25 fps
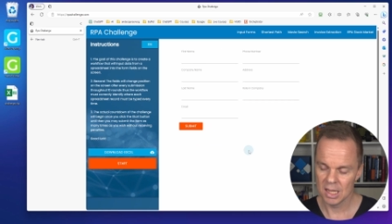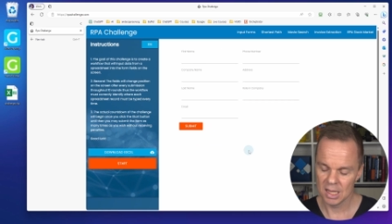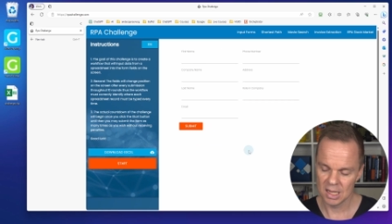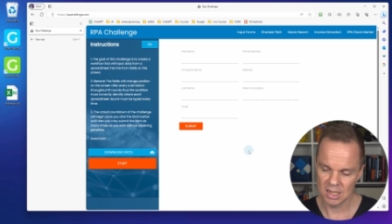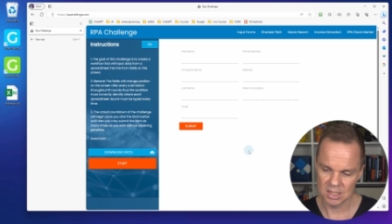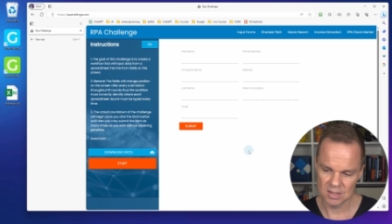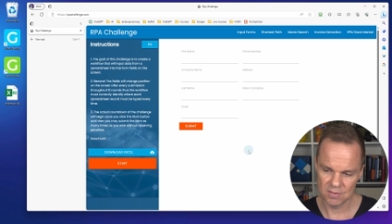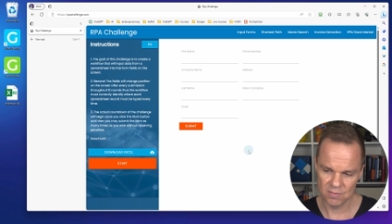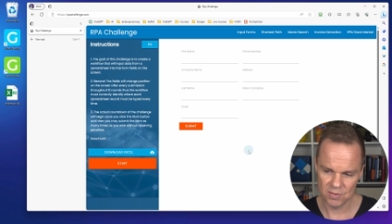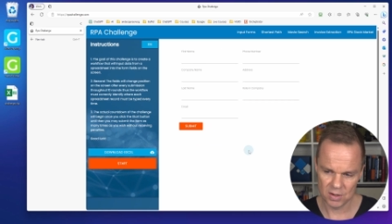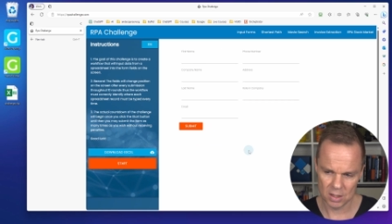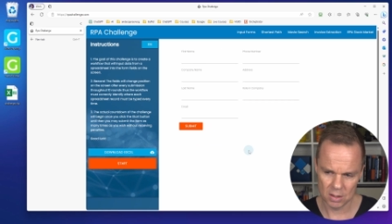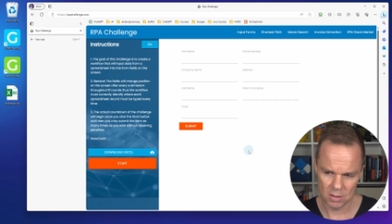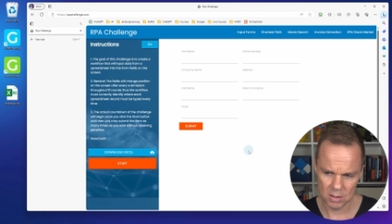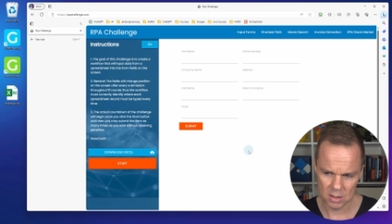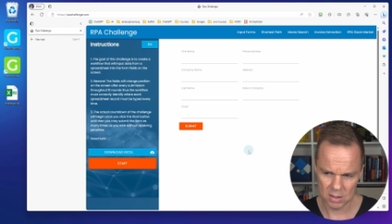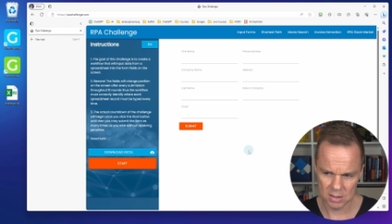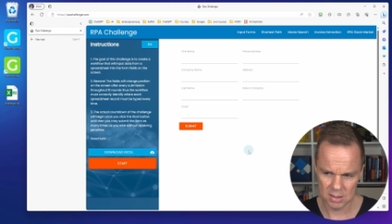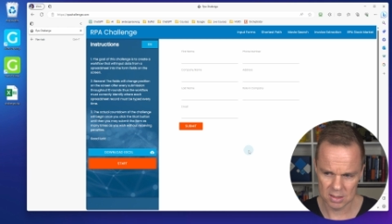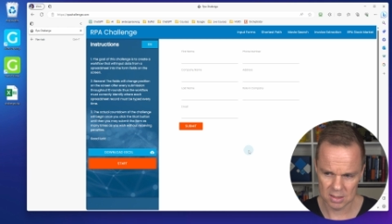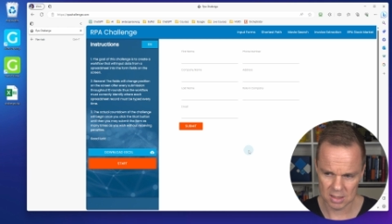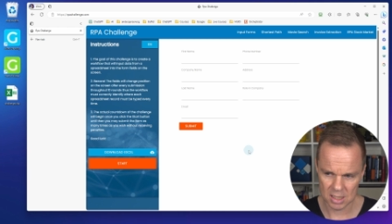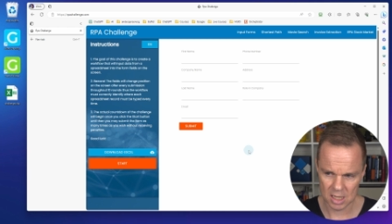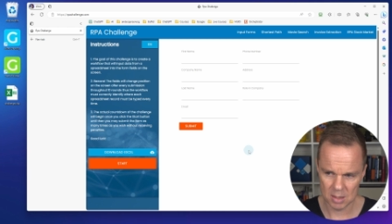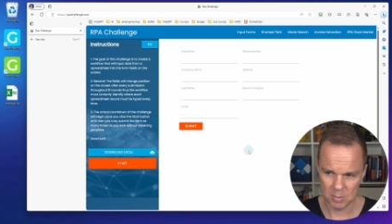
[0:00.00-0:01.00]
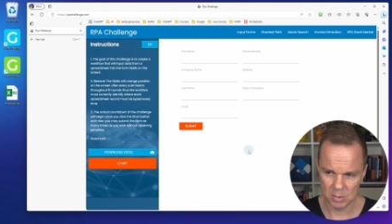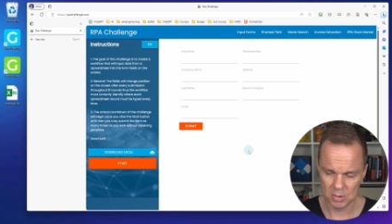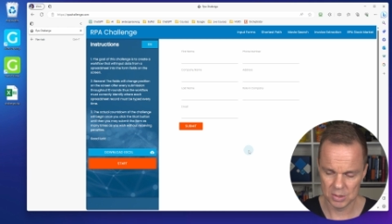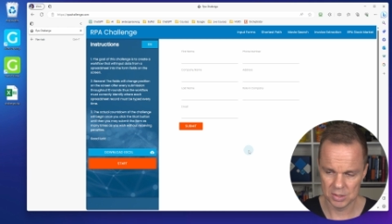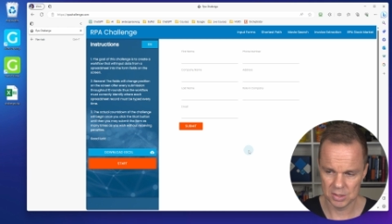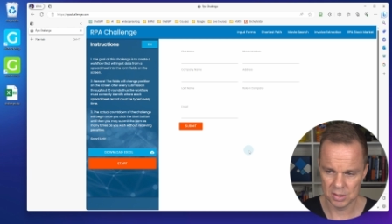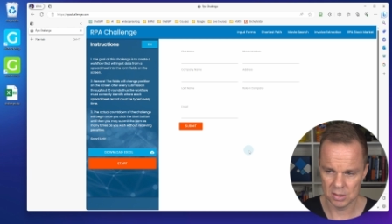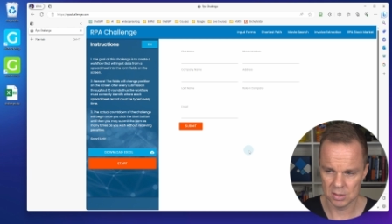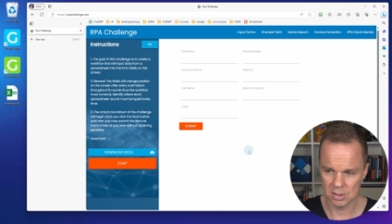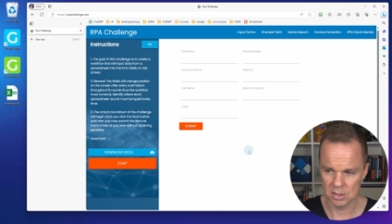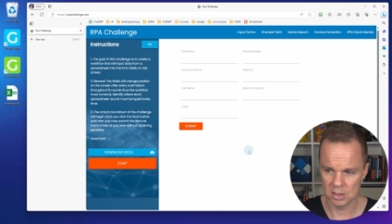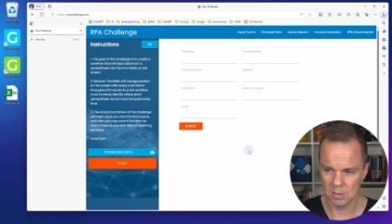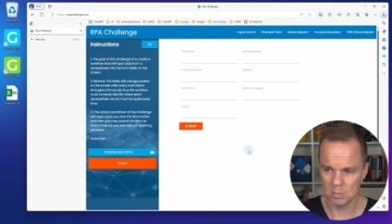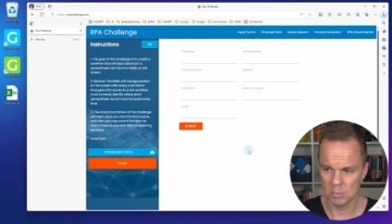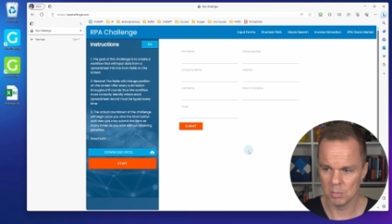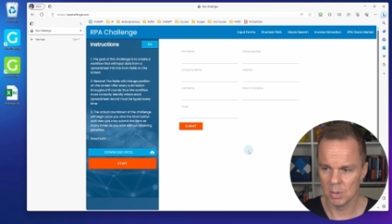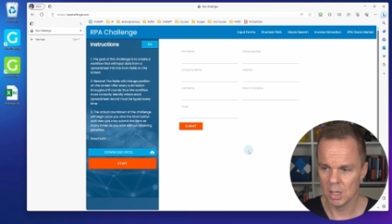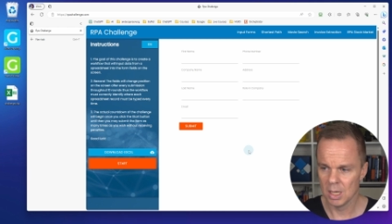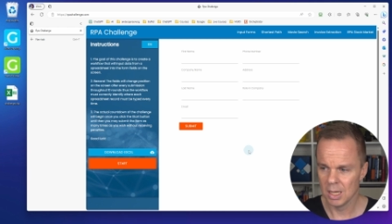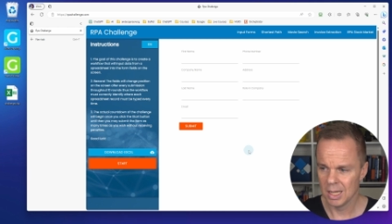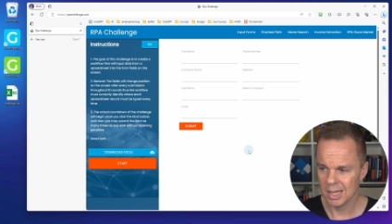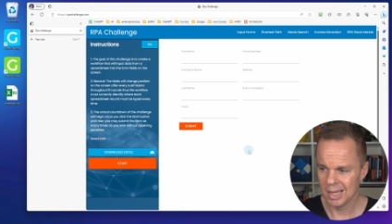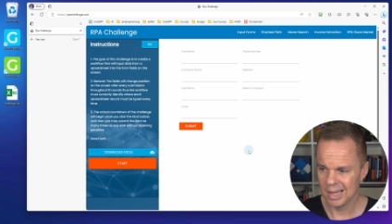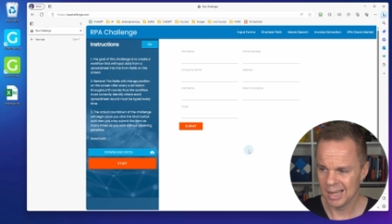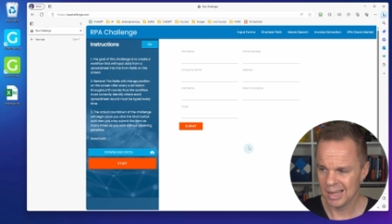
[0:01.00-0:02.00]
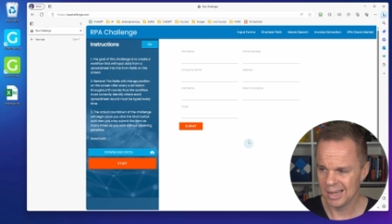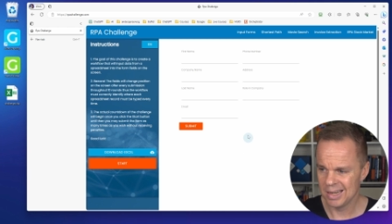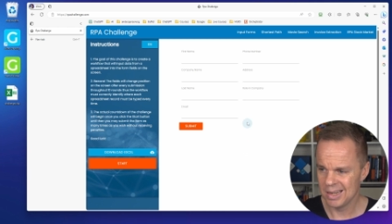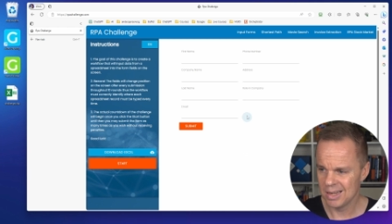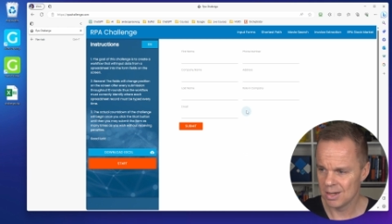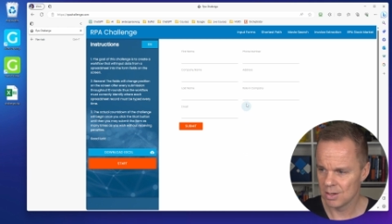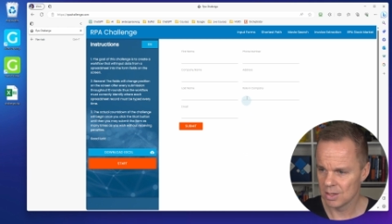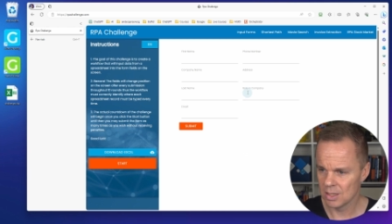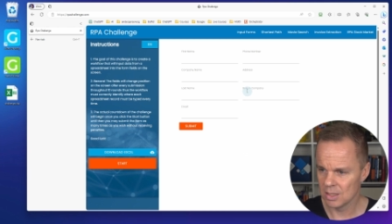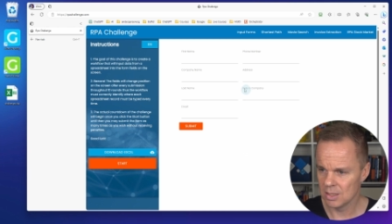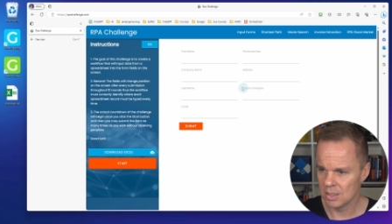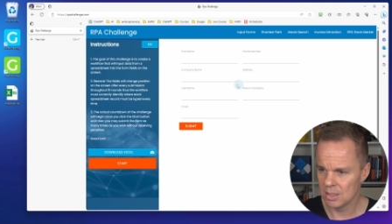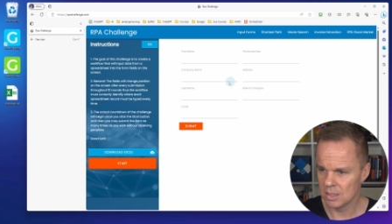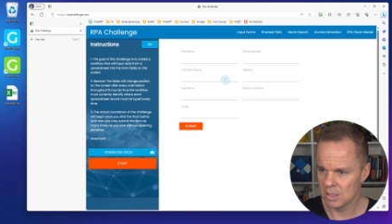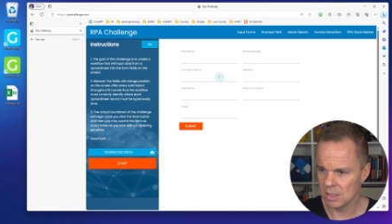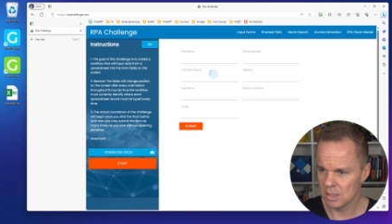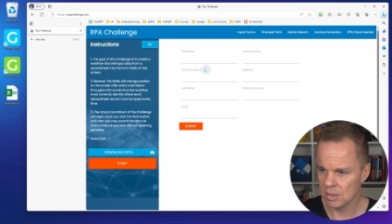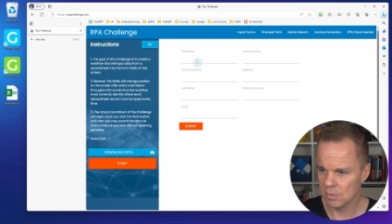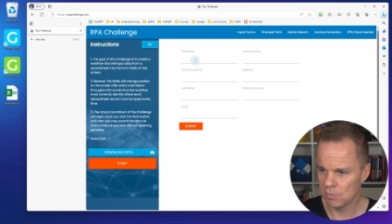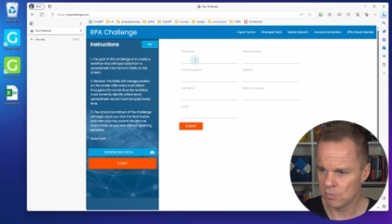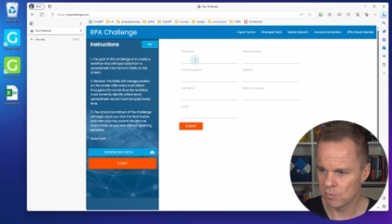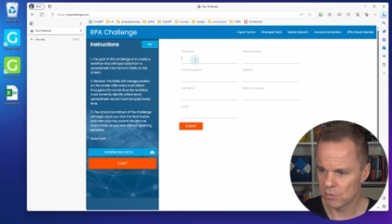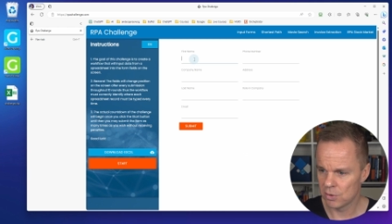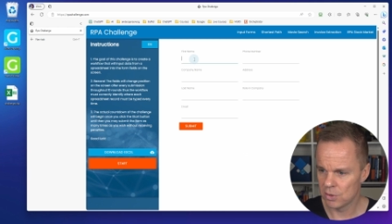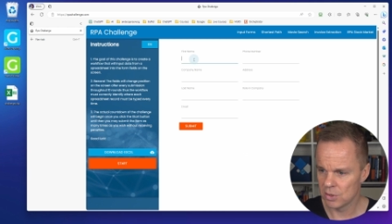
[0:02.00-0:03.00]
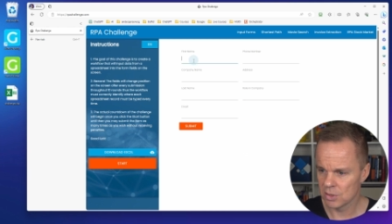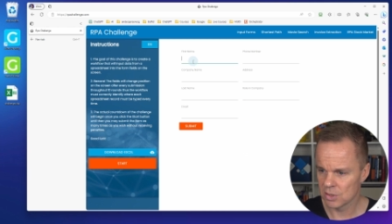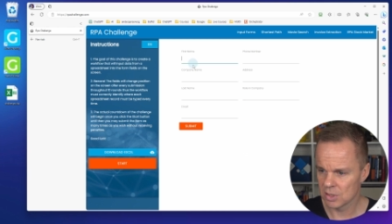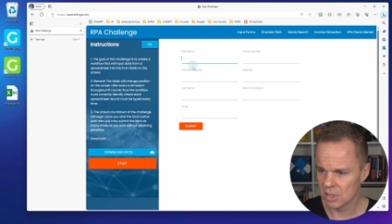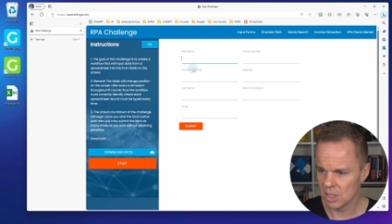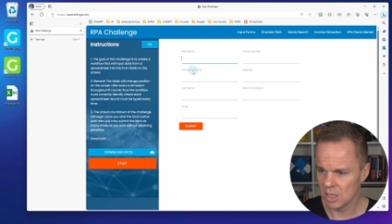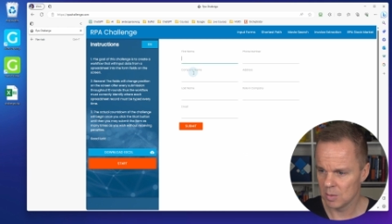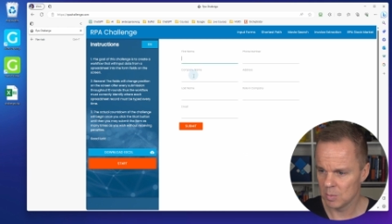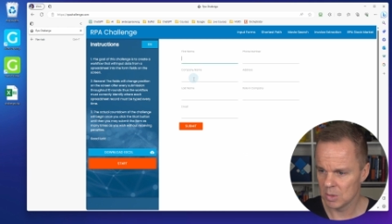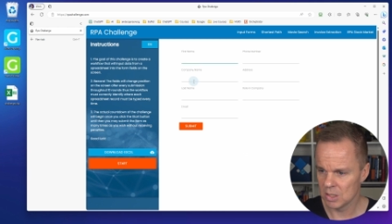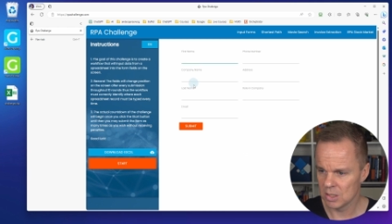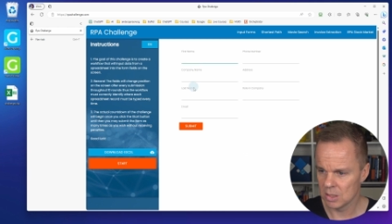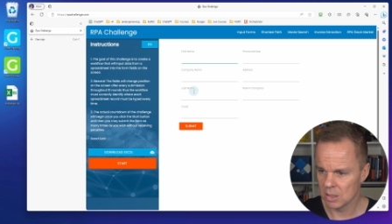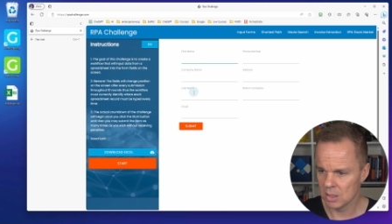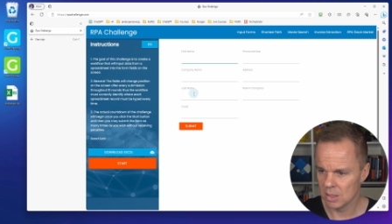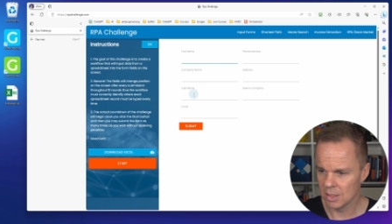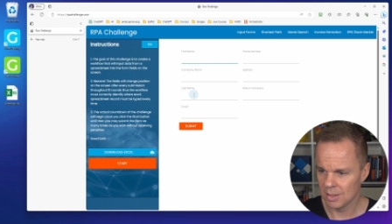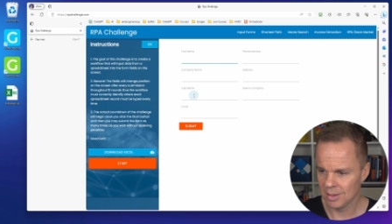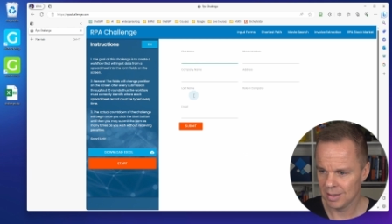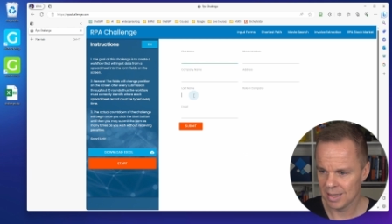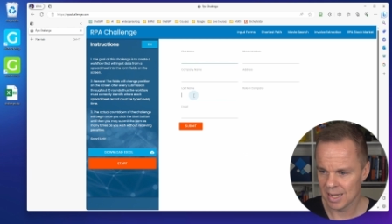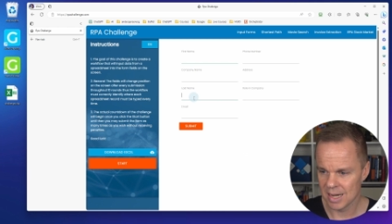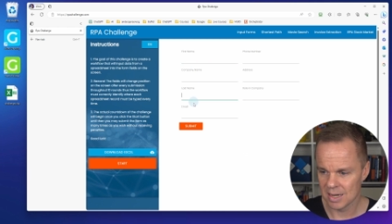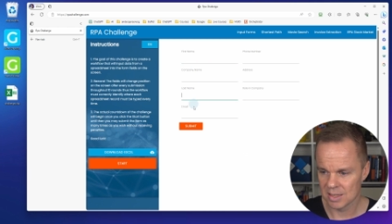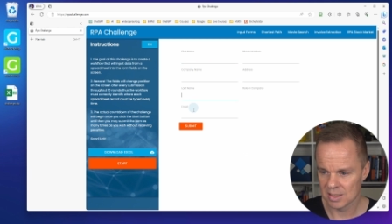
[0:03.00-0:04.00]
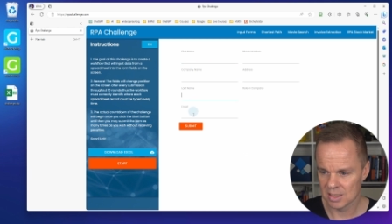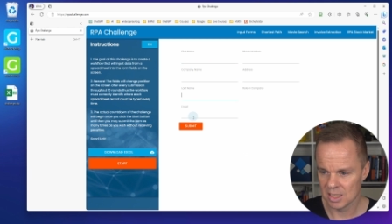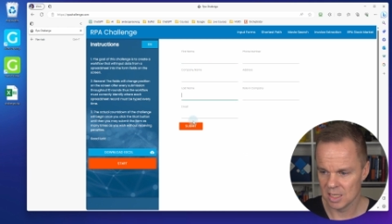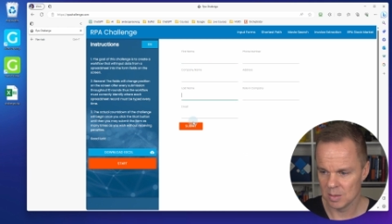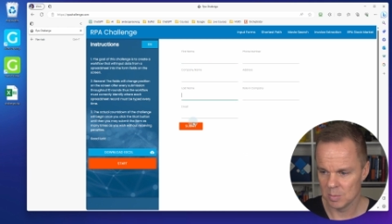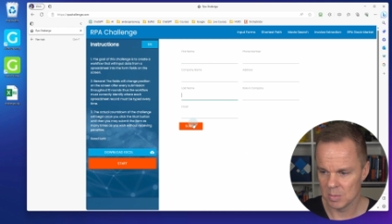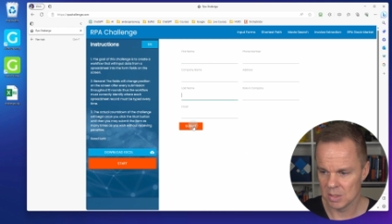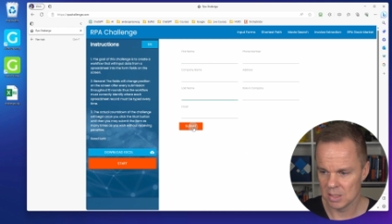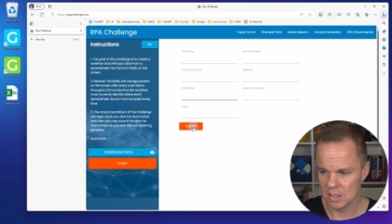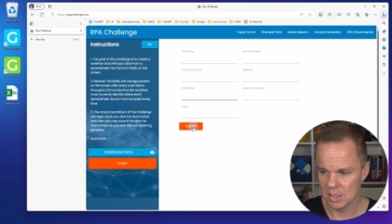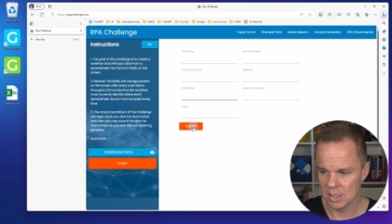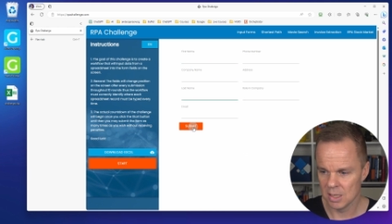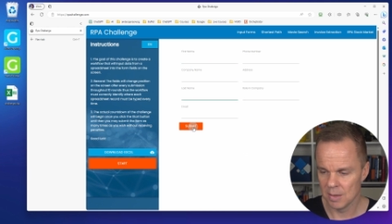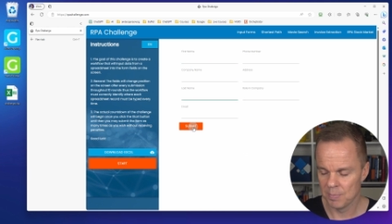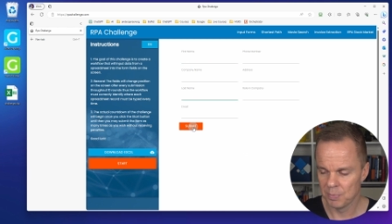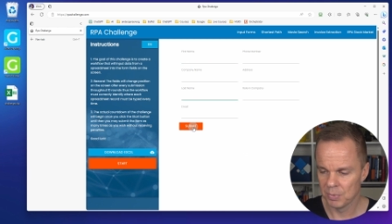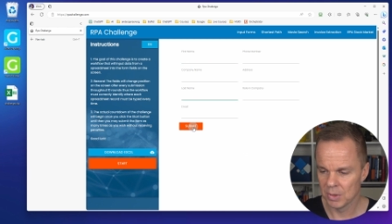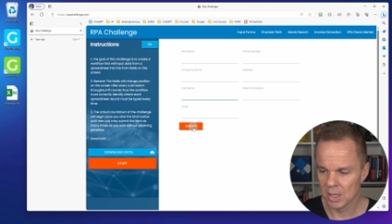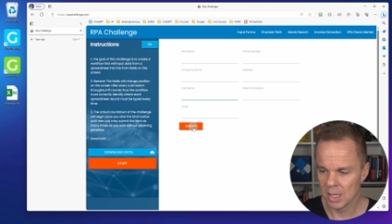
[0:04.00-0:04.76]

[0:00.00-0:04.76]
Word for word: It's a very unstable system. And here you can see first name is here, last name is here.